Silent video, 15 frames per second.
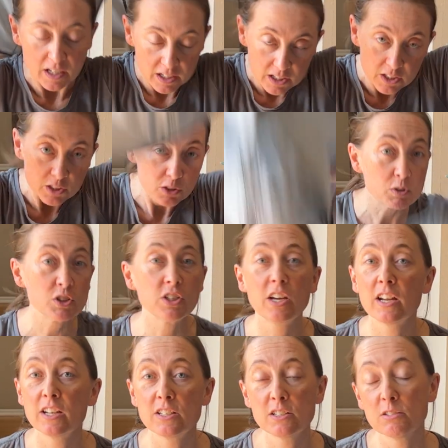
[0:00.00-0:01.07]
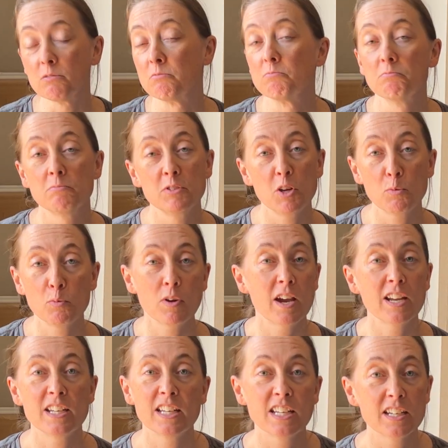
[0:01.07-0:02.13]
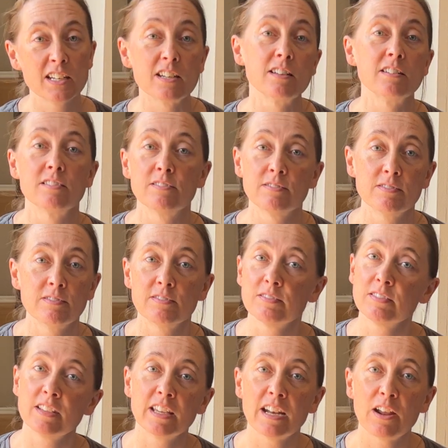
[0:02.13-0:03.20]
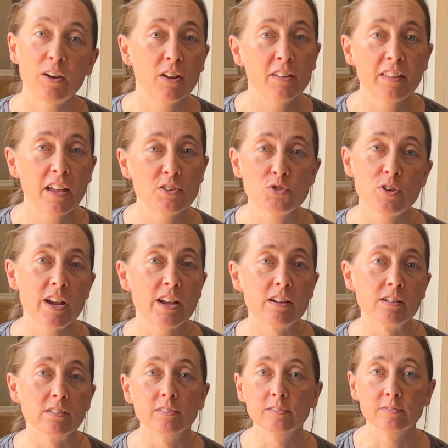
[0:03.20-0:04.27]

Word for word: you do what you gotta do. No pride needed. Get out on that trail.